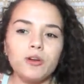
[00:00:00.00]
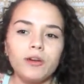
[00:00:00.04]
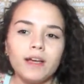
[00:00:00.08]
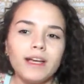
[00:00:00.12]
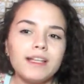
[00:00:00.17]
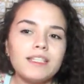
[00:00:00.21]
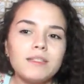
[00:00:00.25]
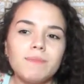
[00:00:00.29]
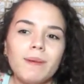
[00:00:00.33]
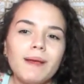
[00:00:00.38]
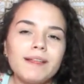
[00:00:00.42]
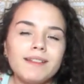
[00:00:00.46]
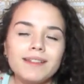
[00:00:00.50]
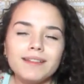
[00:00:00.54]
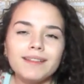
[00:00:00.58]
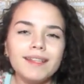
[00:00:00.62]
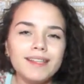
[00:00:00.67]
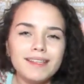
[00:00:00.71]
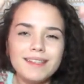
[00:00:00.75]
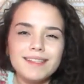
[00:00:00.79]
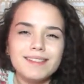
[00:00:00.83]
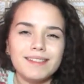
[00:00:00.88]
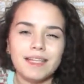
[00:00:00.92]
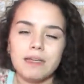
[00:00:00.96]
It's basically
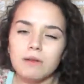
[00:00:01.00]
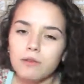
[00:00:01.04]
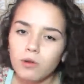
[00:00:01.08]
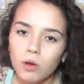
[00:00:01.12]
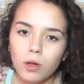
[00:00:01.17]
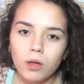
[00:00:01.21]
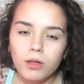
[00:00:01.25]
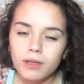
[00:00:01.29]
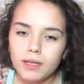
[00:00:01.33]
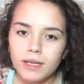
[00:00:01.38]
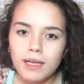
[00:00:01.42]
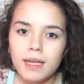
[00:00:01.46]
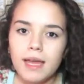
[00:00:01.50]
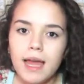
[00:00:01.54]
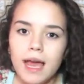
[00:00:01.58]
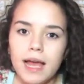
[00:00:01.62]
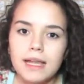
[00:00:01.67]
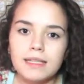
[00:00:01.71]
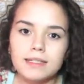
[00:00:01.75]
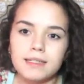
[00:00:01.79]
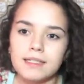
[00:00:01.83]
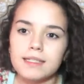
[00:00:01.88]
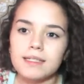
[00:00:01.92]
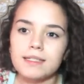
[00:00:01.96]
the same quality
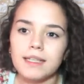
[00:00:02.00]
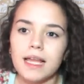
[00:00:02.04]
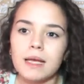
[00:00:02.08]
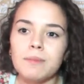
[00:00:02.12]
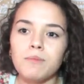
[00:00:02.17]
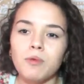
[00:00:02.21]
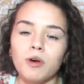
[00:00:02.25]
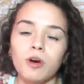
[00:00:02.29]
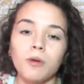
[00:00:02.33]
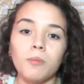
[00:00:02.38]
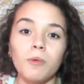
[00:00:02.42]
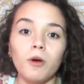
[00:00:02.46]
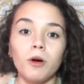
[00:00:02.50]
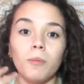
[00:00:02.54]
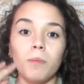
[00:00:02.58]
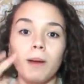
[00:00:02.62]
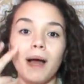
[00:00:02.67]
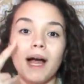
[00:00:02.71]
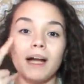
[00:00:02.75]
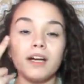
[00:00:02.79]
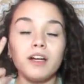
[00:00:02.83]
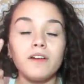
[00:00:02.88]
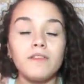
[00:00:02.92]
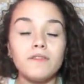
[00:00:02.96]
as this light bulb. A
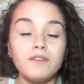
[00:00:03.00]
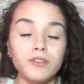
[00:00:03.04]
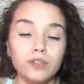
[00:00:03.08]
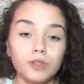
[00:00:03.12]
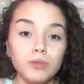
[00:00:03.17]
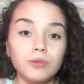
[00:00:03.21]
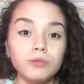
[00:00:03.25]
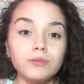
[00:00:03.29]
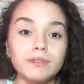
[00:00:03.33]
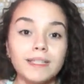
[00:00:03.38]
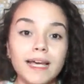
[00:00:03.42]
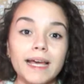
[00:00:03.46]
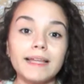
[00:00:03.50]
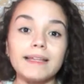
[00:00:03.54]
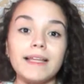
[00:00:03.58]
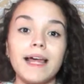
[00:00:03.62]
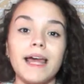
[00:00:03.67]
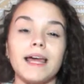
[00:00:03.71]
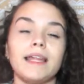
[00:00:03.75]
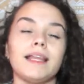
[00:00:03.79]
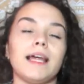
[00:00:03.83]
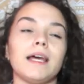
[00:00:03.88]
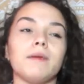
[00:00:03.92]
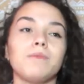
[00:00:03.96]
pack of 2
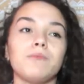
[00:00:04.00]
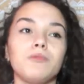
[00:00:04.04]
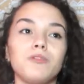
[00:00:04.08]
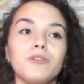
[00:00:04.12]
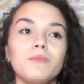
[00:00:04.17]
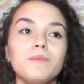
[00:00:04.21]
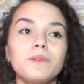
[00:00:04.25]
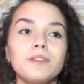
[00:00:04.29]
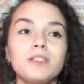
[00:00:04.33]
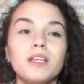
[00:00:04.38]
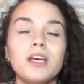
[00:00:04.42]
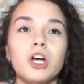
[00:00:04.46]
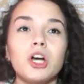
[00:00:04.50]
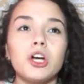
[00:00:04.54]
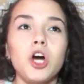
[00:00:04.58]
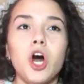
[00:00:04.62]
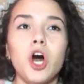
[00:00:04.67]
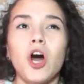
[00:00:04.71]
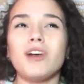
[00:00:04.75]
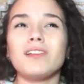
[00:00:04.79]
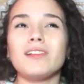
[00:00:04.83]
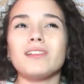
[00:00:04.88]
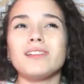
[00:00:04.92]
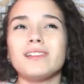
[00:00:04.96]
daylight light bulbs
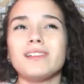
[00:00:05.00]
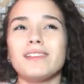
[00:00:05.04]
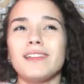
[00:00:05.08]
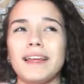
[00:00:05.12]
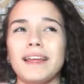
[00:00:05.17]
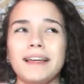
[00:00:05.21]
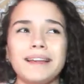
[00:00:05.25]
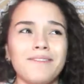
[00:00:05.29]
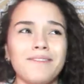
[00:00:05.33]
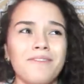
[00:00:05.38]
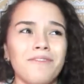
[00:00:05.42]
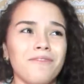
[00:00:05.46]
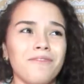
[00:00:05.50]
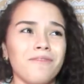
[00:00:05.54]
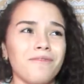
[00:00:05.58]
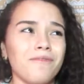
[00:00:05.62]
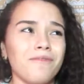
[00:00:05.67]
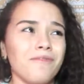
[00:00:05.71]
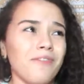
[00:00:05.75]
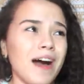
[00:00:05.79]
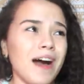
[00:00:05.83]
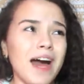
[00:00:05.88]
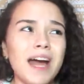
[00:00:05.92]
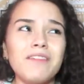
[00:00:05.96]
costs like
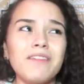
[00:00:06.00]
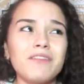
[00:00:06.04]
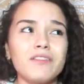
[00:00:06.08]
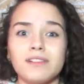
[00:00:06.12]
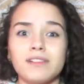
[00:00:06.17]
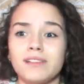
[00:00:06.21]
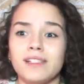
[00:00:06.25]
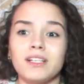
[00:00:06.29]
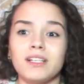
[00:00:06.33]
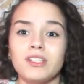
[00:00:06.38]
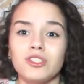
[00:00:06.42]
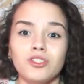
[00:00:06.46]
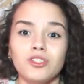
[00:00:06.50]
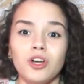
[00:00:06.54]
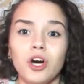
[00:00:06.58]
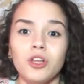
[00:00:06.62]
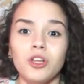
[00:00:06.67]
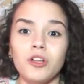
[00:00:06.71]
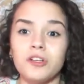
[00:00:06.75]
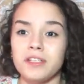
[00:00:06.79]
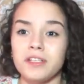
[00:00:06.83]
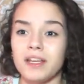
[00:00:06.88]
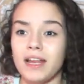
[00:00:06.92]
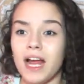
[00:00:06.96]
$5 or $6,
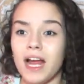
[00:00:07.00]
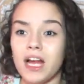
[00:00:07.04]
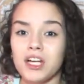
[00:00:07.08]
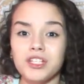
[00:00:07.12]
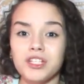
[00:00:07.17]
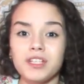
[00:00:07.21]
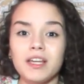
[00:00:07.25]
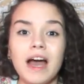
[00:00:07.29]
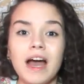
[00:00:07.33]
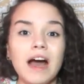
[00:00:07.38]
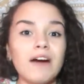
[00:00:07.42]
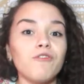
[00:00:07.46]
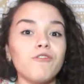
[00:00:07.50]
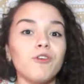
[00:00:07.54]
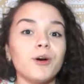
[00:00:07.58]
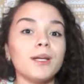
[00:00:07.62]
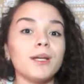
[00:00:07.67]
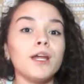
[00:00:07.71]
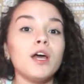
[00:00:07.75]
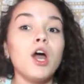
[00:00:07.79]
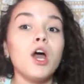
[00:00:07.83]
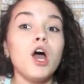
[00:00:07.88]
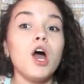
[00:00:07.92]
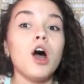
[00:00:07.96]
and I actually have
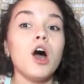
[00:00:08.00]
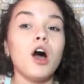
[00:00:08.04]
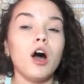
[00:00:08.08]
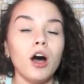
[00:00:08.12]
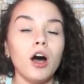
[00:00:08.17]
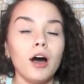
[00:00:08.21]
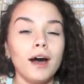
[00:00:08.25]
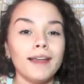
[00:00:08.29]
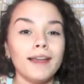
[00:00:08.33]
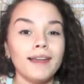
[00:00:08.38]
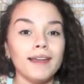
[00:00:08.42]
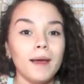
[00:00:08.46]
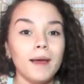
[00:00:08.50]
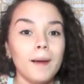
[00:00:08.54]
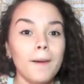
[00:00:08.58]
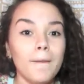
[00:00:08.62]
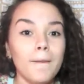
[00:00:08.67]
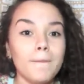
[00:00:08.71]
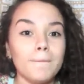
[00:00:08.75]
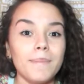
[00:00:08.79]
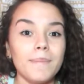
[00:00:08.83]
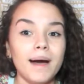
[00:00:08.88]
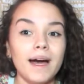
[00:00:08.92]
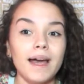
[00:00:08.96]
one on
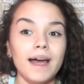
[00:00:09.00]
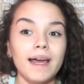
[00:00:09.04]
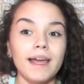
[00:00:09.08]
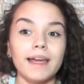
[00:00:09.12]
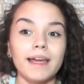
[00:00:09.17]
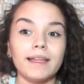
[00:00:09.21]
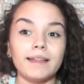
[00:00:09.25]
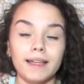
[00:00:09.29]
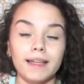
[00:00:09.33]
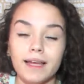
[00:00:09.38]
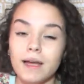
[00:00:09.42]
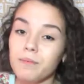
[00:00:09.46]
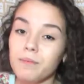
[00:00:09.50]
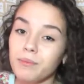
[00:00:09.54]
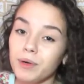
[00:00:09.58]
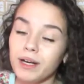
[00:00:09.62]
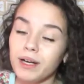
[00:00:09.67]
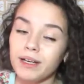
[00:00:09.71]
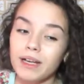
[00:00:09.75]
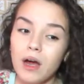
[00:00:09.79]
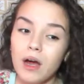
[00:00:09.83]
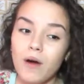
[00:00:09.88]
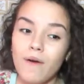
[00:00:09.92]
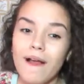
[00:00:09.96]
my lamp
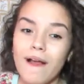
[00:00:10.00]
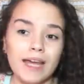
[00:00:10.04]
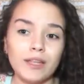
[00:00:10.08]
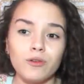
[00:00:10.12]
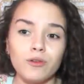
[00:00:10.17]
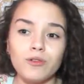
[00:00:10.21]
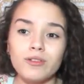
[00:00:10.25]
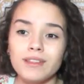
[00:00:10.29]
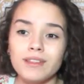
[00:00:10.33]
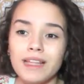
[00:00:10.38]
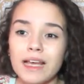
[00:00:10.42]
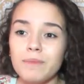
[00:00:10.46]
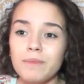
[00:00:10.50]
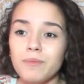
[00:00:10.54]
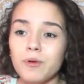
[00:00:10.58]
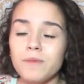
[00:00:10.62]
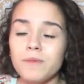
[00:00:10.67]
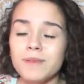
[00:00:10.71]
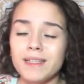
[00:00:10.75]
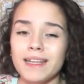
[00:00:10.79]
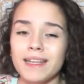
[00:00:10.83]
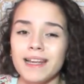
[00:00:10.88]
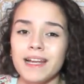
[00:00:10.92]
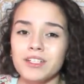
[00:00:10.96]
right now, and those light
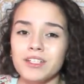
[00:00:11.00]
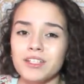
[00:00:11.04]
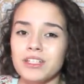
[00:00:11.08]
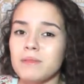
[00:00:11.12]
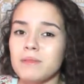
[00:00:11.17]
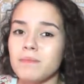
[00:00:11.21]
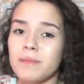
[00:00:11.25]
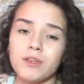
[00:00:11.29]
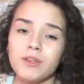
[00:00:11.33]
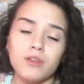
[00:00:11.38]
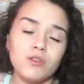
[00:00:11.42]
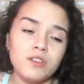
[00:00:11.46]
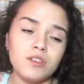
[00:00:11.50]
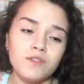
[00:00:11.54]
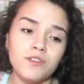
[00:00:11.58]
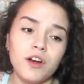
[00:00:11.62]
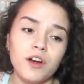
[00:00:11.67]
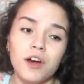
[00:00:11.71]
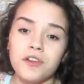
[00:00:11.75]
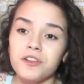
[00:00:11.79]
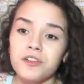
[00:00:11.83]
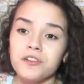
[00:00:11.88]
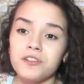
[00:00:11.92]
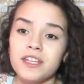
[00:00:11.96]
bulbs can actually be used for
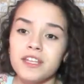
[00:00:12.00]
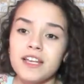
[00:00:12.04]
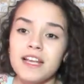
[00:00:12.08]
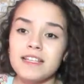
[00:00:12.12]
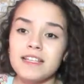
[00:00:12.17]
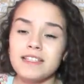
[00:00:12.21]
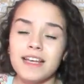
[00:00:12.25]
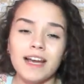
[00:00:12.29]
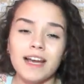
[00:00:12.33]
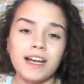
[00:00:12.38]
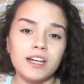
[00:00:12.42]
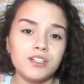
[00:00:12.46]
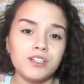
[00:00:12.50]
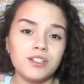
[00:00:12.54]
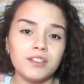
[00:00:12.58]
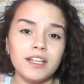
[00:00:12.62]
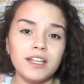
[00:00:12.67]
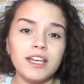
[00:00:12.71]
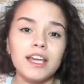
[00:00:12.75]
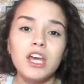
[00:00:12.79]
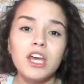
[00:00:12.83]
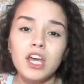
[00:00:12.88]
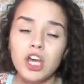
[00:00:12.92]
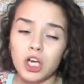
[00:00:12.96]
other things. I
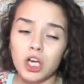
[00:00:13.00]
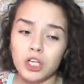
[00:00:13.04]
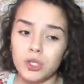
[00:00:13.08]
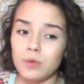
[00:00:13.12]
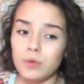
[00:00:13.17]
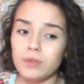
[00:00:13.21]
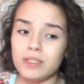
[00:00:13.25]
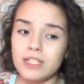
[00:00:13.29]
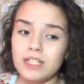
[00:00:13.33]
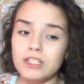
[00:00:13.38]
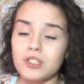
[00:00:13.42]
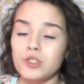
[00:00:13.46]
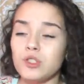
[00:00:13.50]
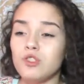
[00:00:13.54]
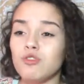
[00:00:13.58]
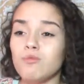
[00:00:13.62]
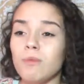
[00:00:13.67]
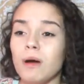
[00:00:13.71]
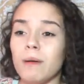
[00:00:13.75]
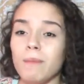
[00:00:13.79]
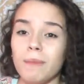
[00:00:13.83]
actually use it to do my